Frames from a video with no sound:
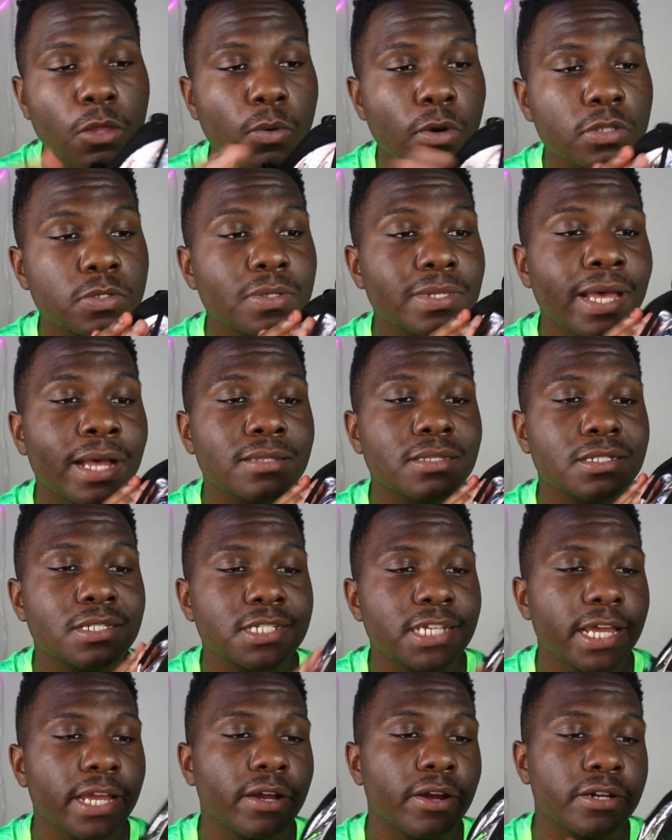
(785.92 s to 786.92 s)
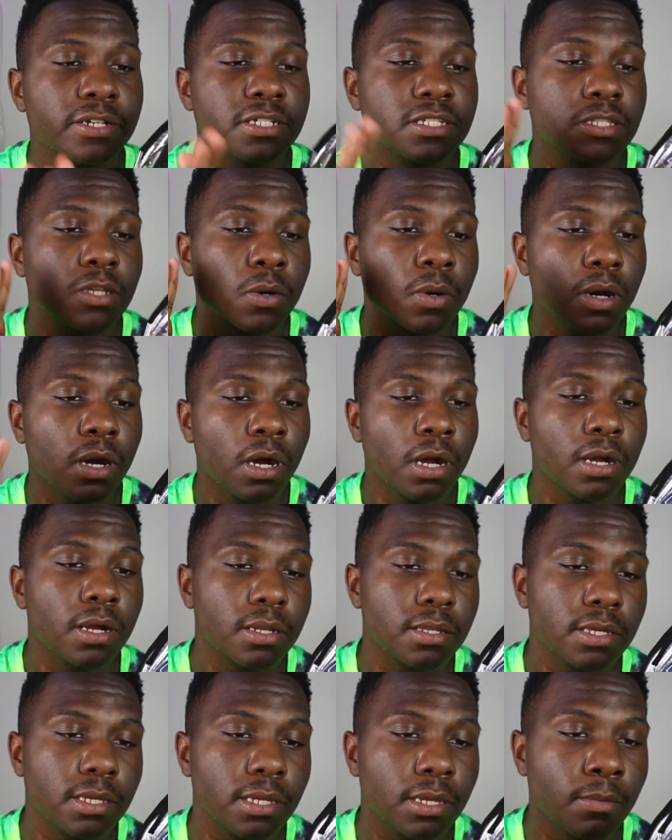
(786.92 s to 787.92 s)
The ones without the check are just so
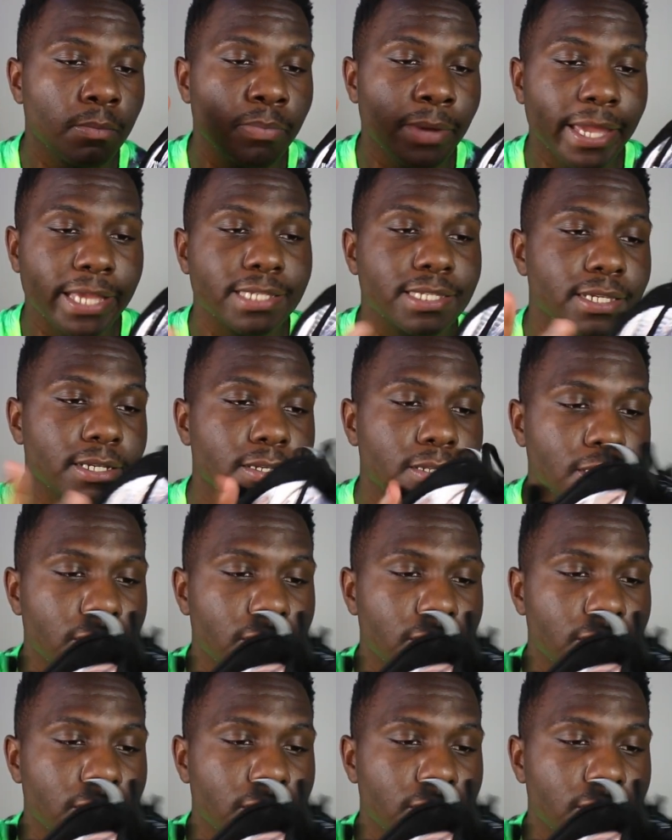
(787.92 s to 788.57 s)
ugly and basic